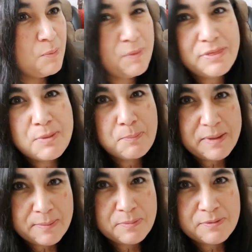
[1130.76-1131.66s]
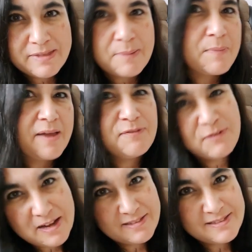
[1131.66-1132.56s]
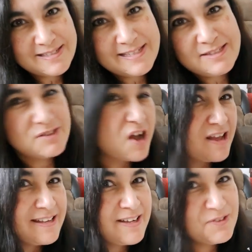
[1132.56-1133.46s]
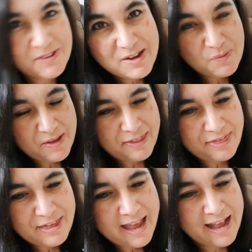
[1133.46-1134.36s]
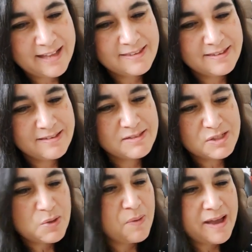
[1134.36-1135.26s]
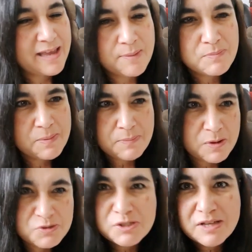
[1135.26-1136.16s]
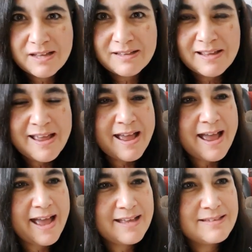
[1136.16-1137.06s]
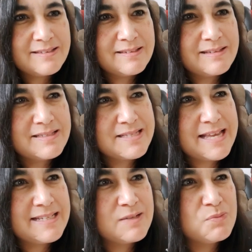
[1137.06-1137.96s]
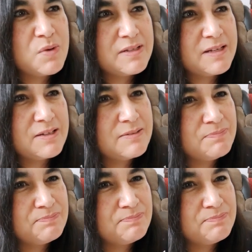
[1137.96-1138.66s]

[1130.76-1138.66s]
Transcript: with the people that my friends did not agree with, and so I kept my mouth shut, and because I didn't want to.